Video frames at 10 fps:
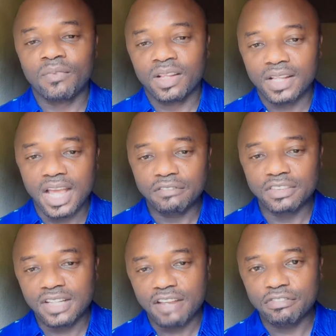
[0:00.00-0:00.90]
Now, if the
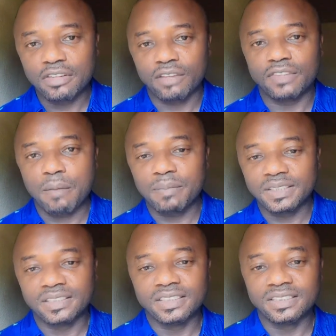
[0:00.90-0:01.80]
driving of that
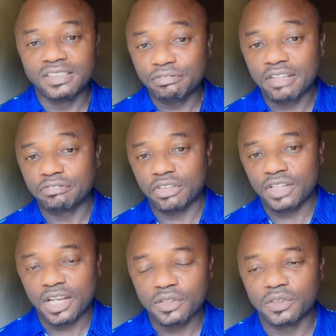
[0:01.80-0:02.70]
person is different from
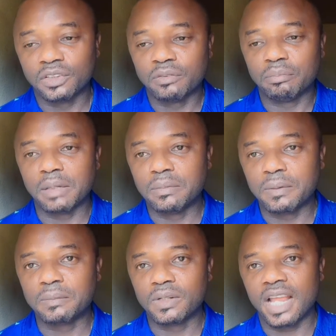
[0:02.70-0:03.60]
your own, maybe
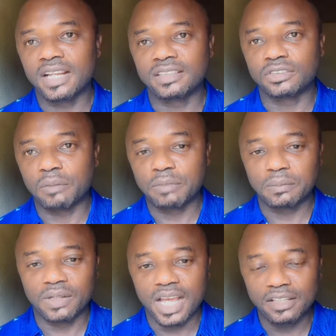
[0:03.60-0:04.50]
some
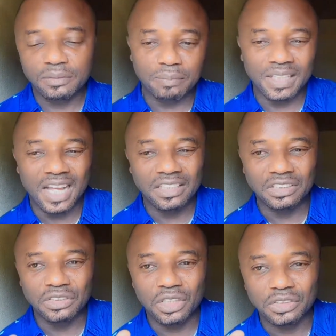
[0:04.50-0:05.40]
people like
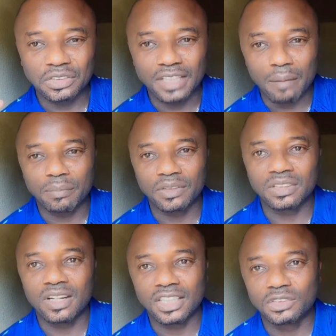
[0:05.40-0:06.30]
pedaling, just tapping
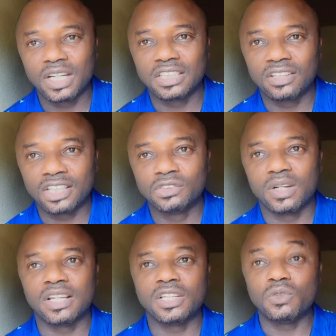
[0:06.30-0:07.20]
gradually,
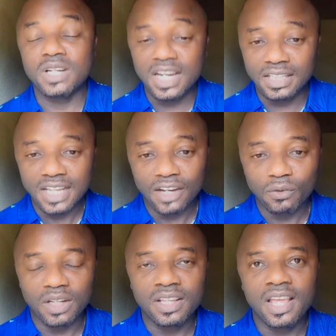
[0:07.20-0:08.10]
you will learn that
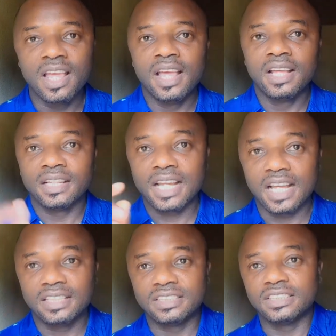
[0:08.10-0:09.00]
one. Now,
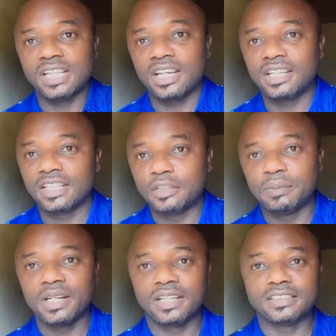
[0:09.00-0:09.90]
this is another
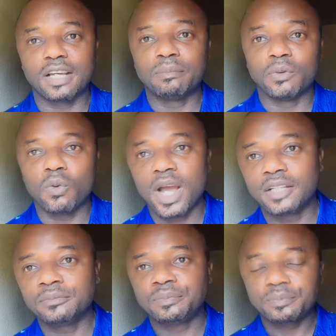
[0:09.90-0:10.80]
typical example why
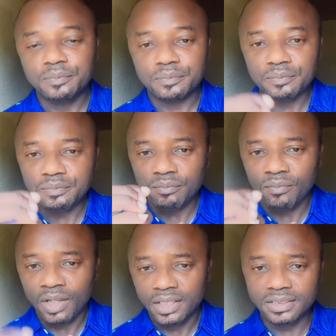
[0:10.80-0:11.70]

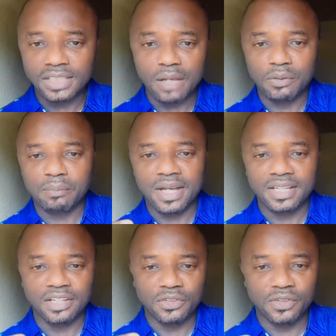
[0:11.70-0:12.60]
each time you buy
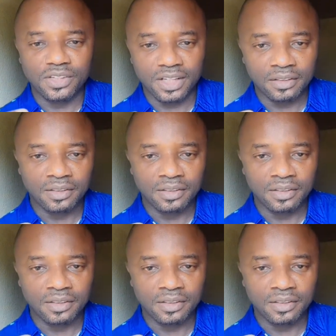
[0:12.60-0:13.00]
a new gear